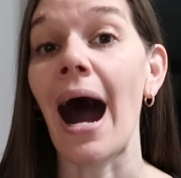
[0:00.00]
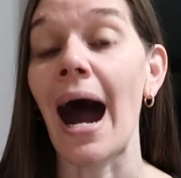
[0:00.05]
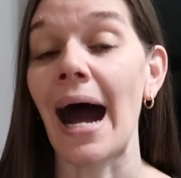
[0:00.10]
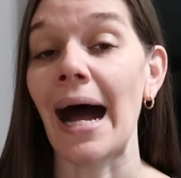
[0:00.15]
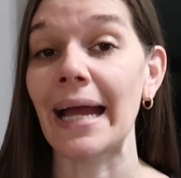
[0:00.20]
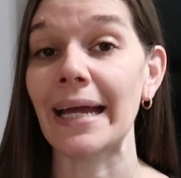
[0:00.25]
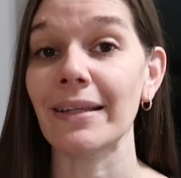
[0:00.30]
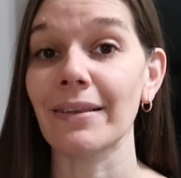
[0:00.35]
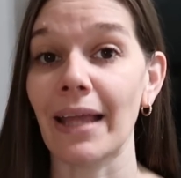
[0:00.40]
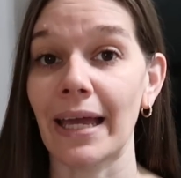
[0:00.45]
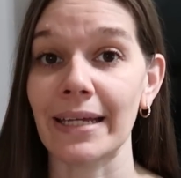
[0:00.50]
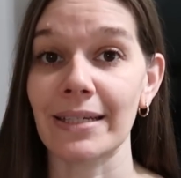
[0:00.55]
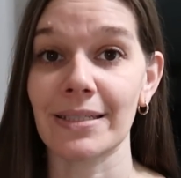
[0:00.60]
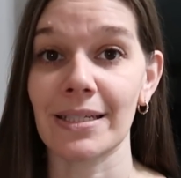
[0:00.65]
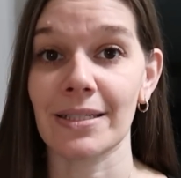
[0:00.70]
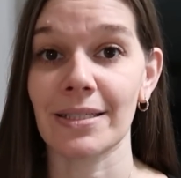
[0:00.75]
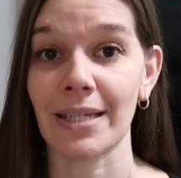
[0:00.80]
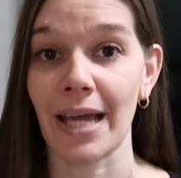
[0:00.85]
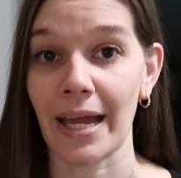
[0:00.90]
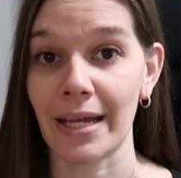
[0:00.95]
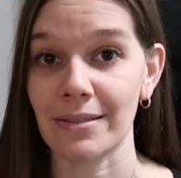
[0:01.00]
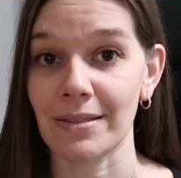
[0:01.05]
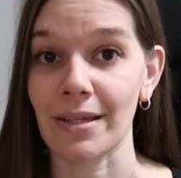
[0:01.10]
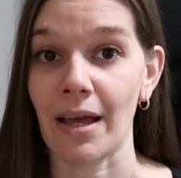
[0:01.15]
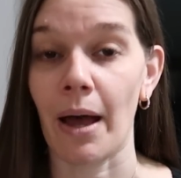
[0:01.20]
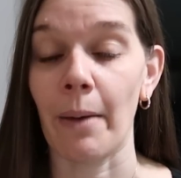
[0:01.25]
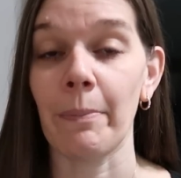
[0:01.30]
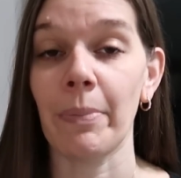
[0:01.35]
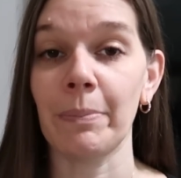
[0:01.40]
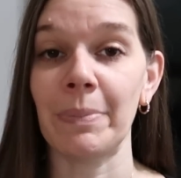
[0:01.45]
I like to size
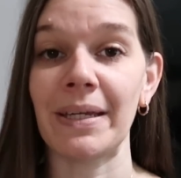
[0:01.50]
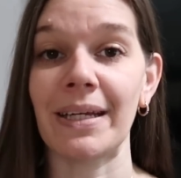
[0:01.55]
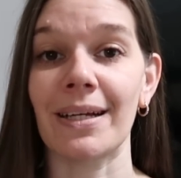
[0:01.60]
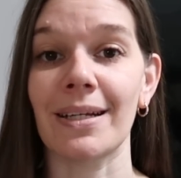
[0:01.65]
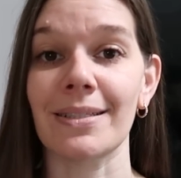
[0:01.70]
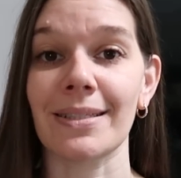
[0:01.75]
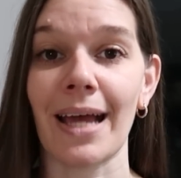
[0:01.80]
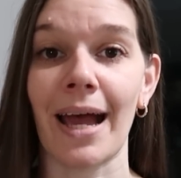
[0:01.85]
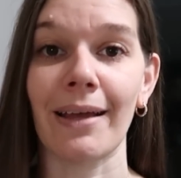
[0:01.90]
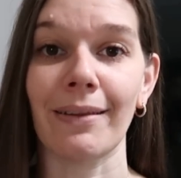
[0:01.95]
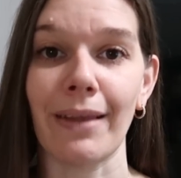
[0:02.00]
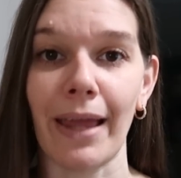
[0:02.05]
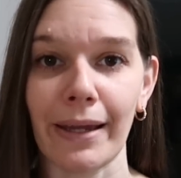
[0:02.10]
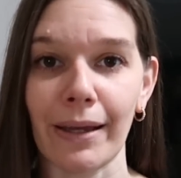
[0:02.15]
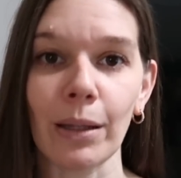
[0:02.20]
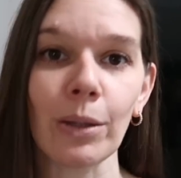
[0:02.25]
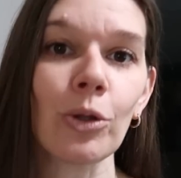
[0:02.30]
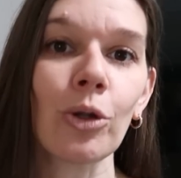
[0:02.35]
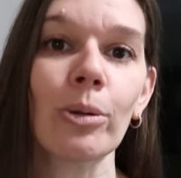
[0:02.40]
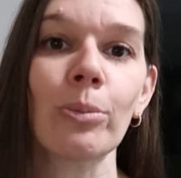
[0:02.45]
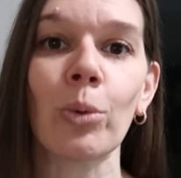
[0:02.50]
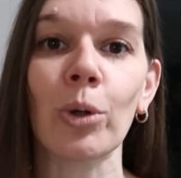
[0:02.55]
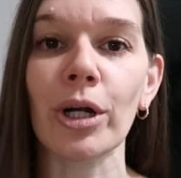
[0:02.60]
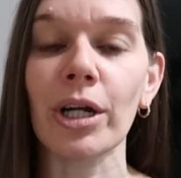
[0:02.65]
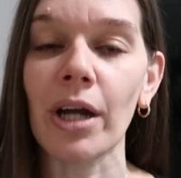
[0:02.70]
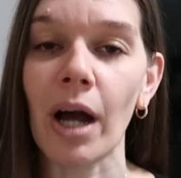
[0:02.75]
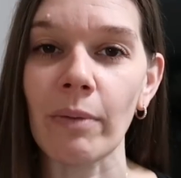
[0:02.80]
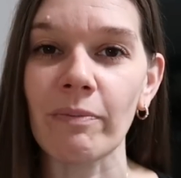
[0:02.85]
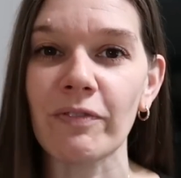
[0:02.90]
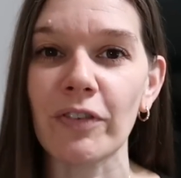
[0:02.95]
up because I like a little
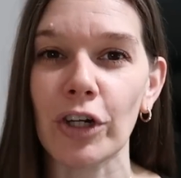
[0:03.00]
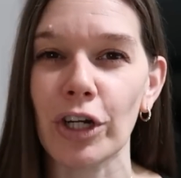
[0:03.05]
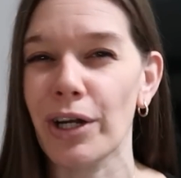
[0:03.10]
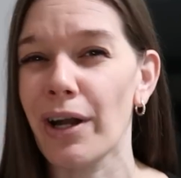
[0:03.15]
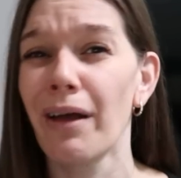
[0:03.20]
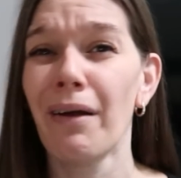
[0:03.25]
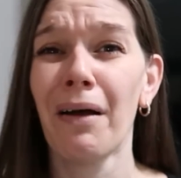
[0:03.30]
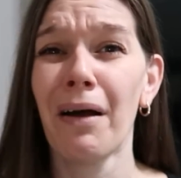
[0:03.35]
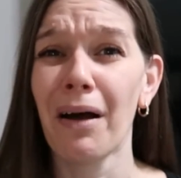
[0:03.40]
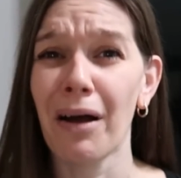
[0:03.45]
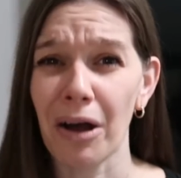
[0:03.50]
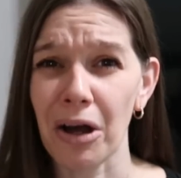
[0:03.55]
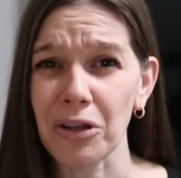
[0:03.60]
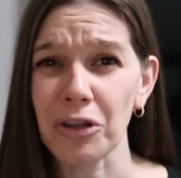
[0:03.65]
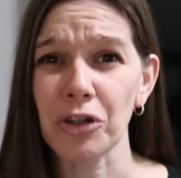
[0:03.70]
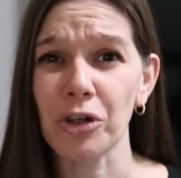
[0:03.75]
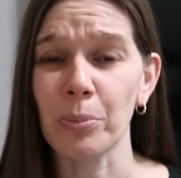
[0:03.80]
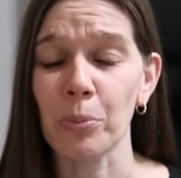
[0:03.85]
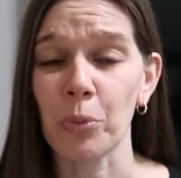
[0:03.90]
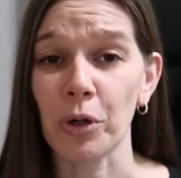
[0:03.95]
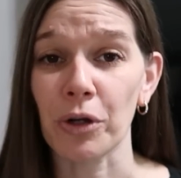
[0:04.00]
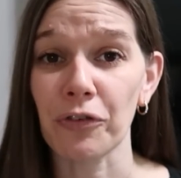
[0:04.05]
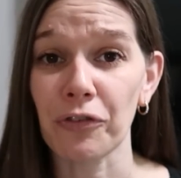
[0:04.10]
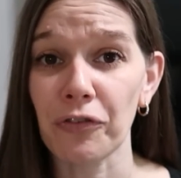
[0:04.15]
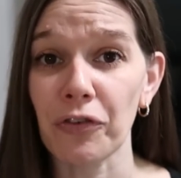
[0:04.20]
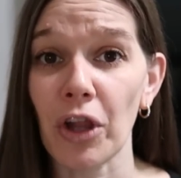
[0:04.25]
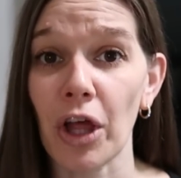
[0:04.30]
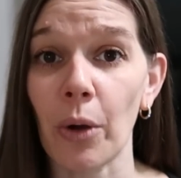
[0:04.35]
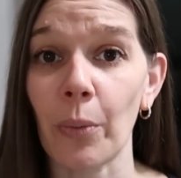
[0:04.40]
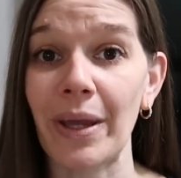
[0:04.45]
more comfort, a little more
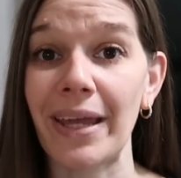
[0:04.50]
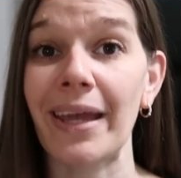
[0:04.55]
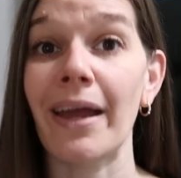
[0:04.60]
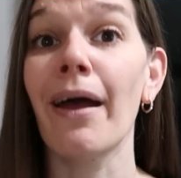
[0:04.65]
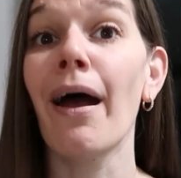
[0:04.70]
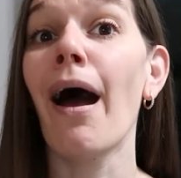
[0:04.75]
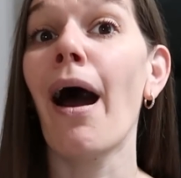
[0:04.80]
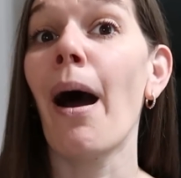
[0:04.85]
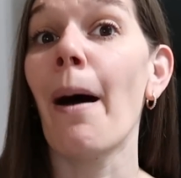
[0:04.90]
flowy.